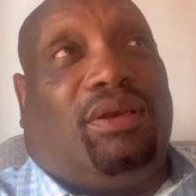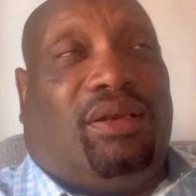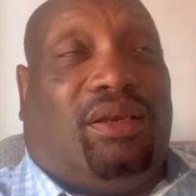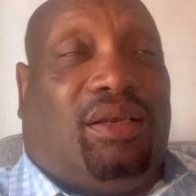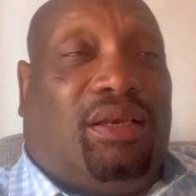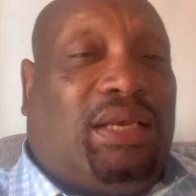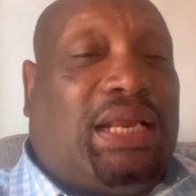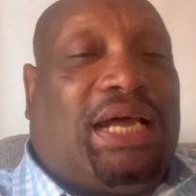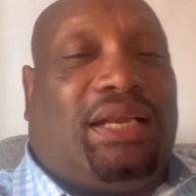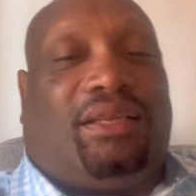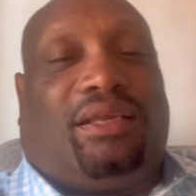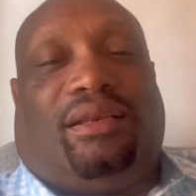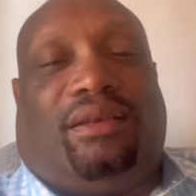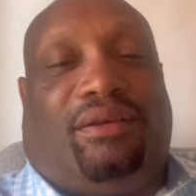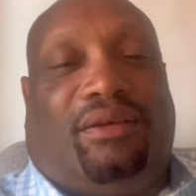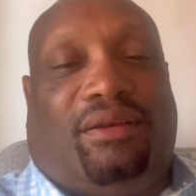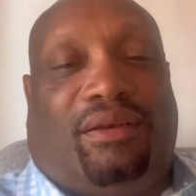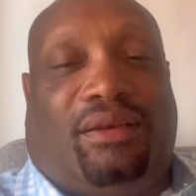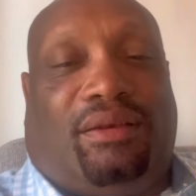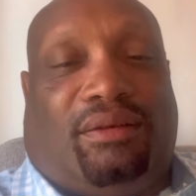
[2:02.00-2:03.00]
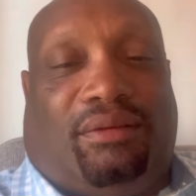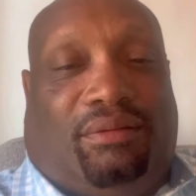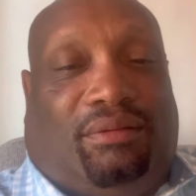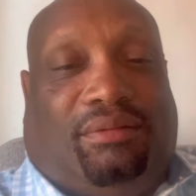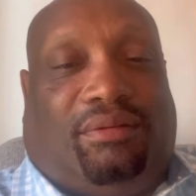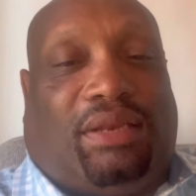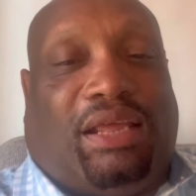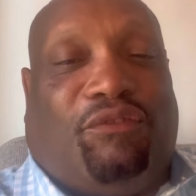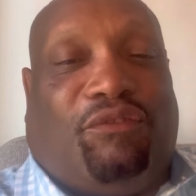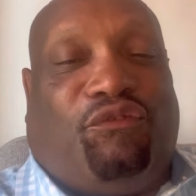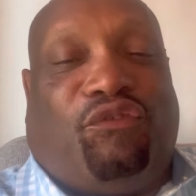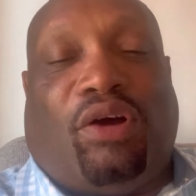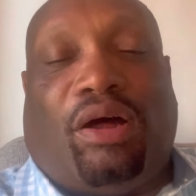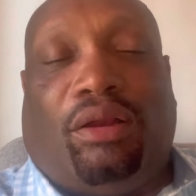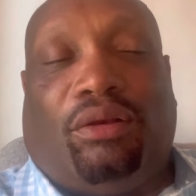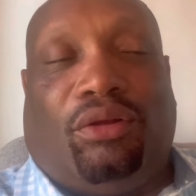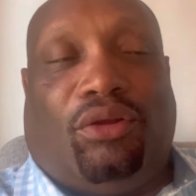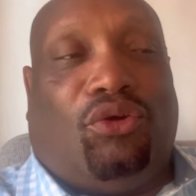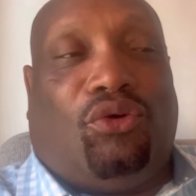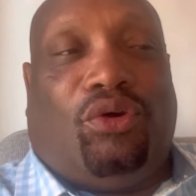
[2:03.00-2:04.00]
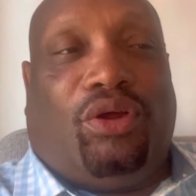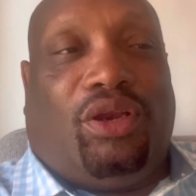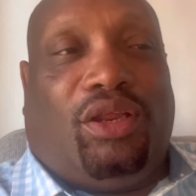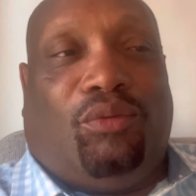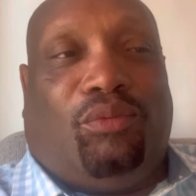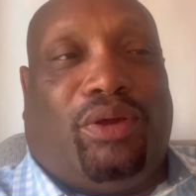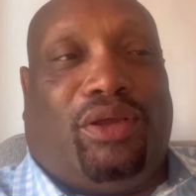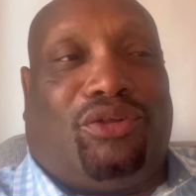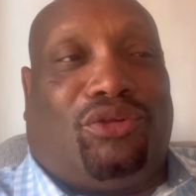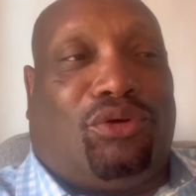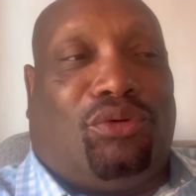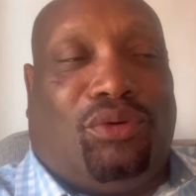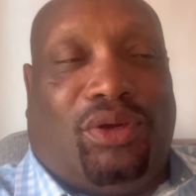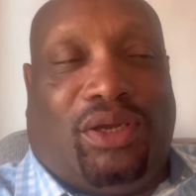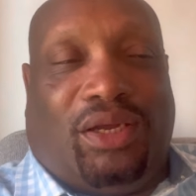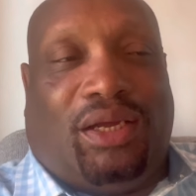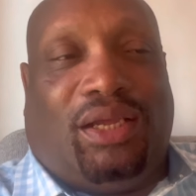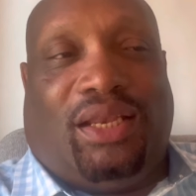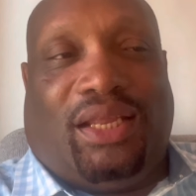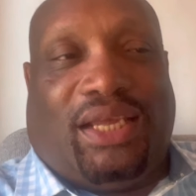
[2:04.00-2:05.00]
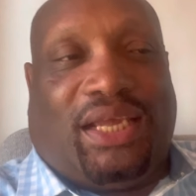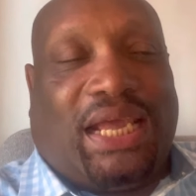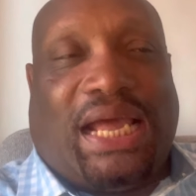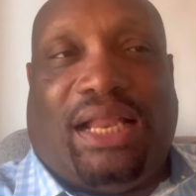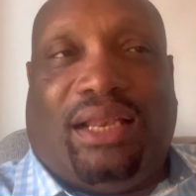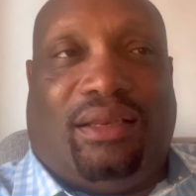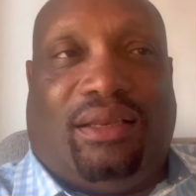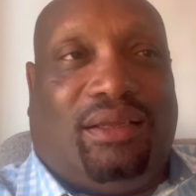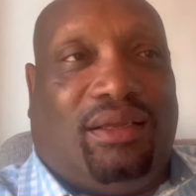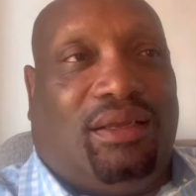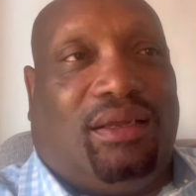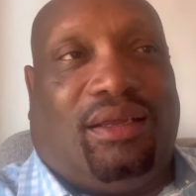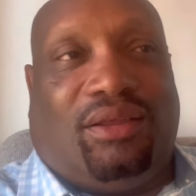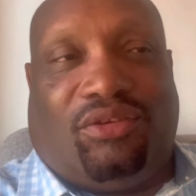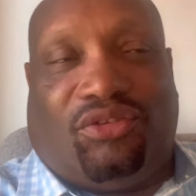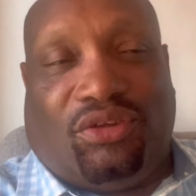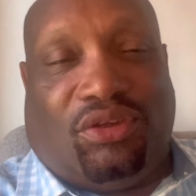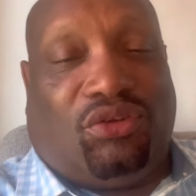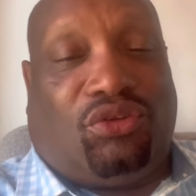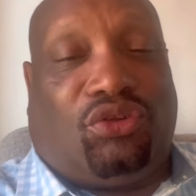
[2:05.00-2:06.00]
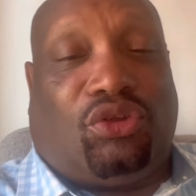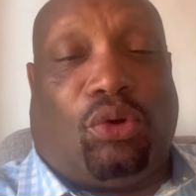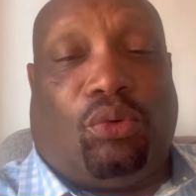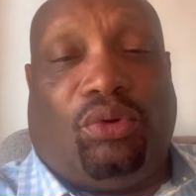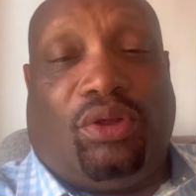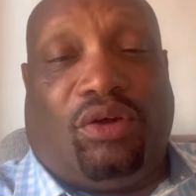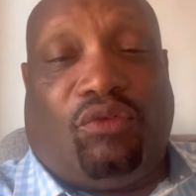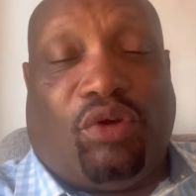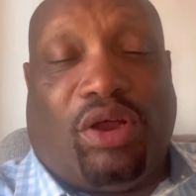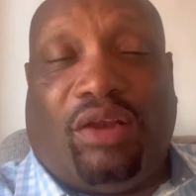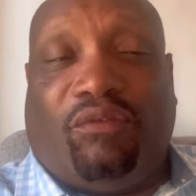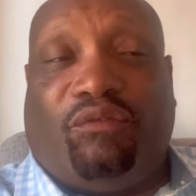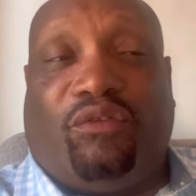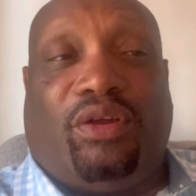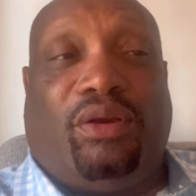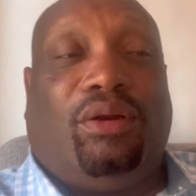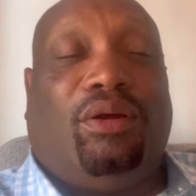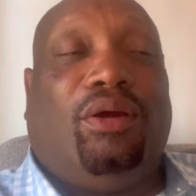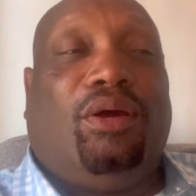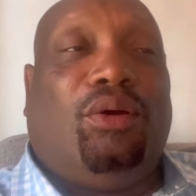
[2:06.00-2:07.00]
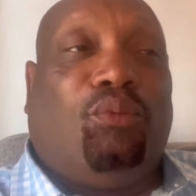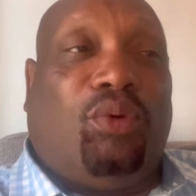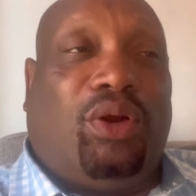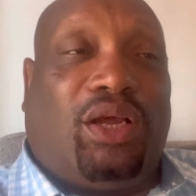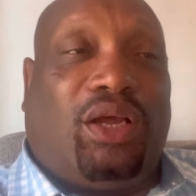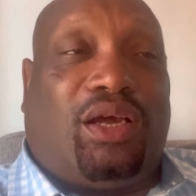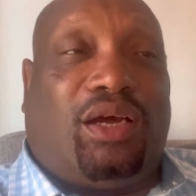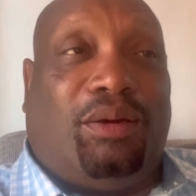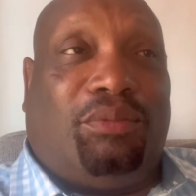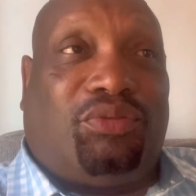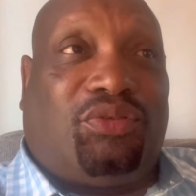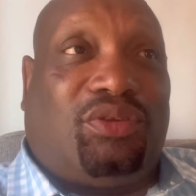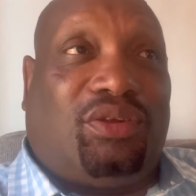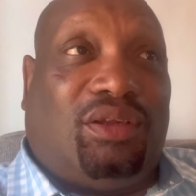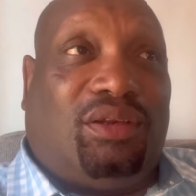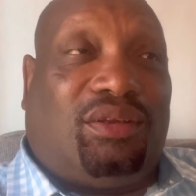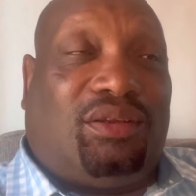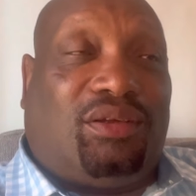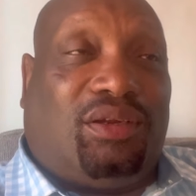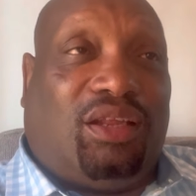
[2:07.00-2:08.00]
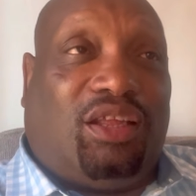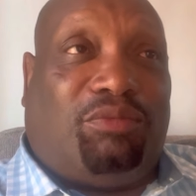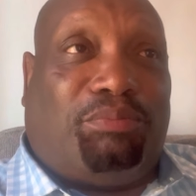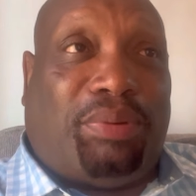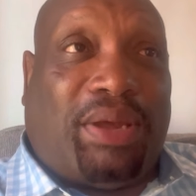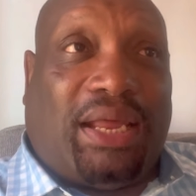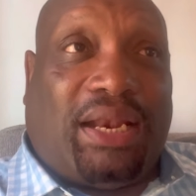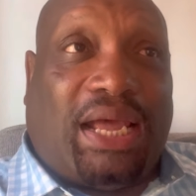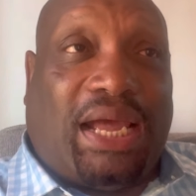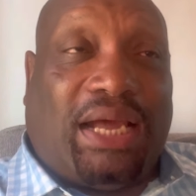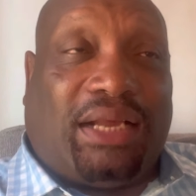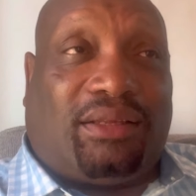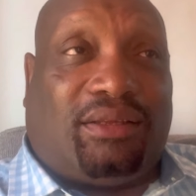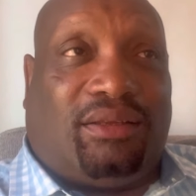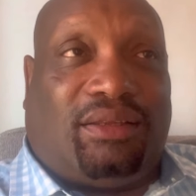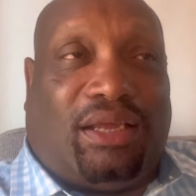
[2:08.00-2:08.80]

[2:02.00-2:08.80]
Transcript: Not that they follow the law anyway, so illegality is totally irrelevant when it comes to these bad actors.